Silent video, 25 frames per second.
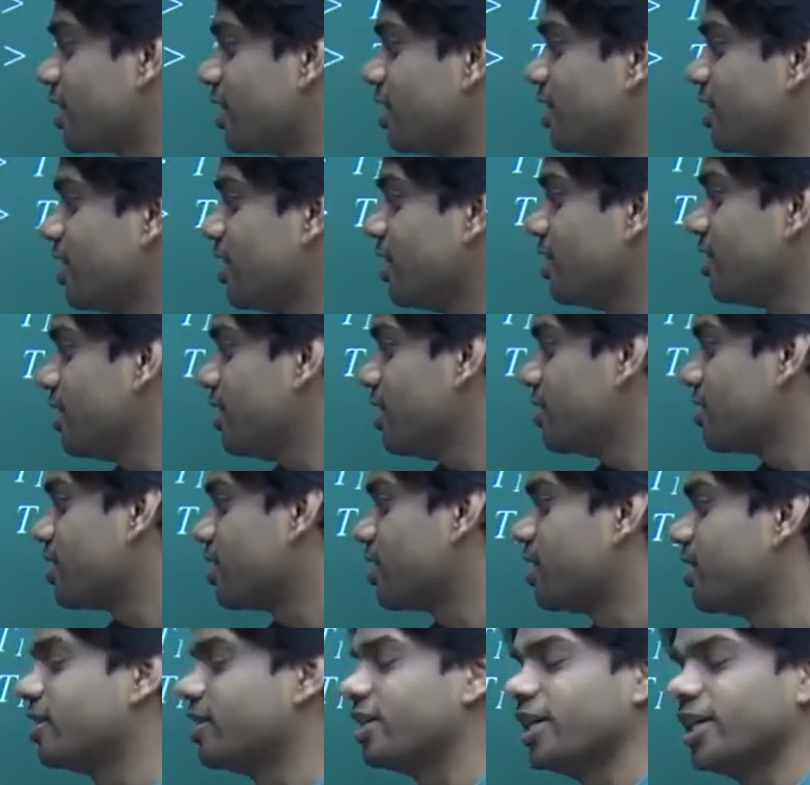than T3 is greater
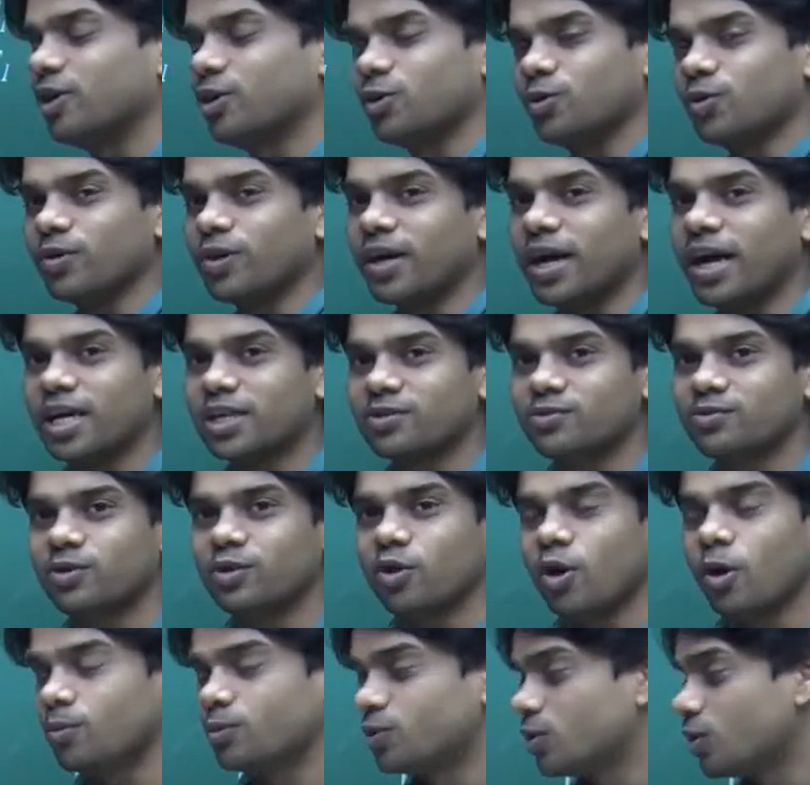than T2 as
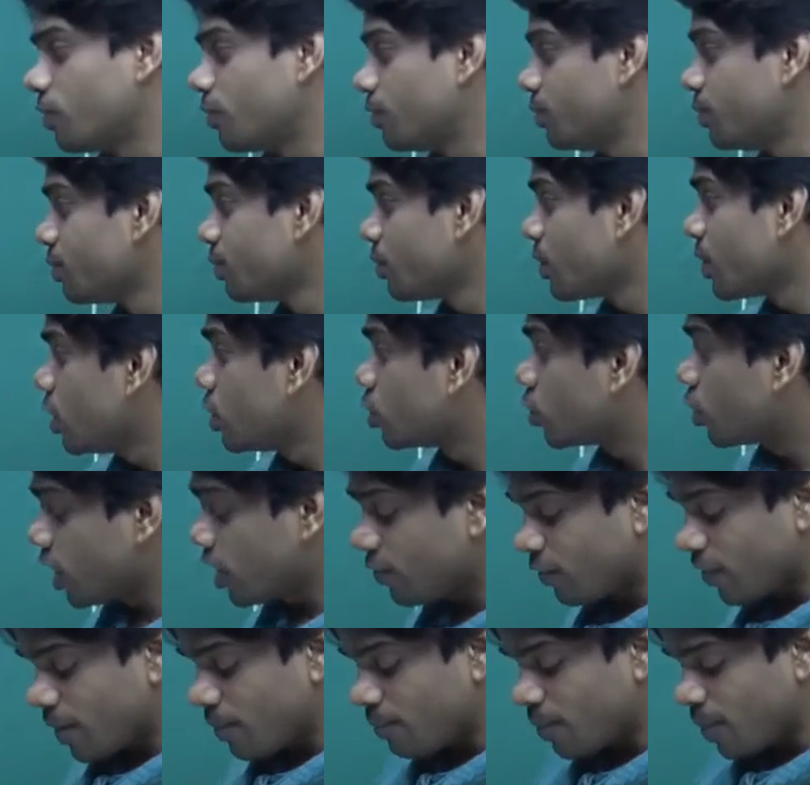we observe. So
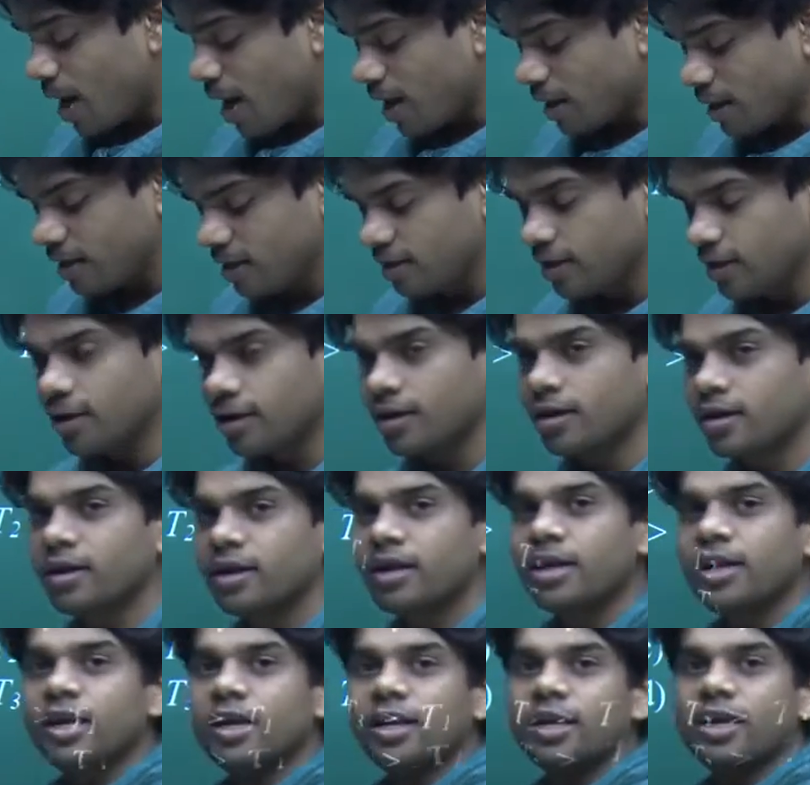if I mark here
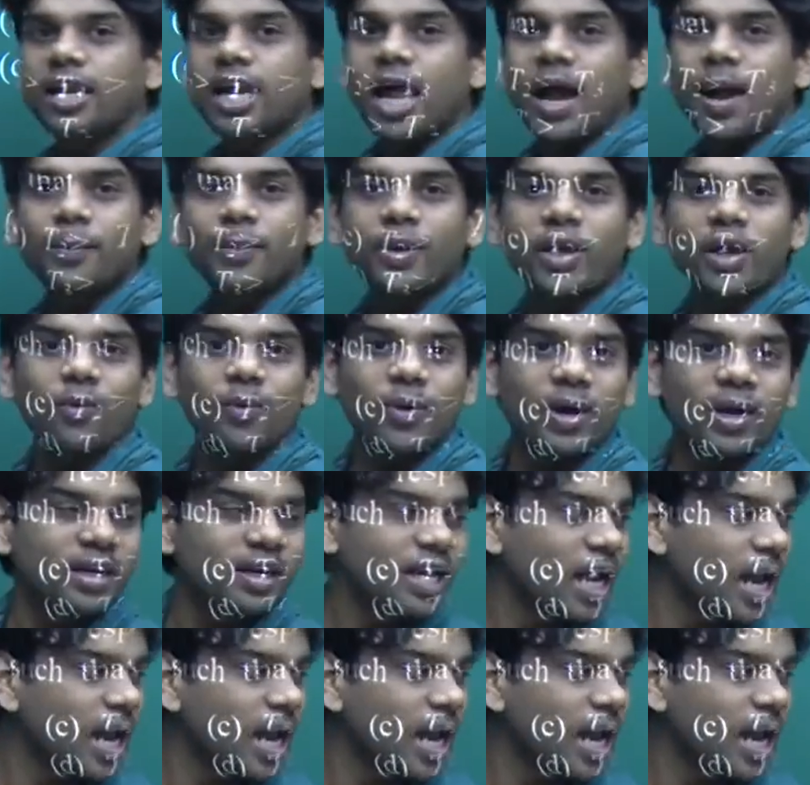lambda 1,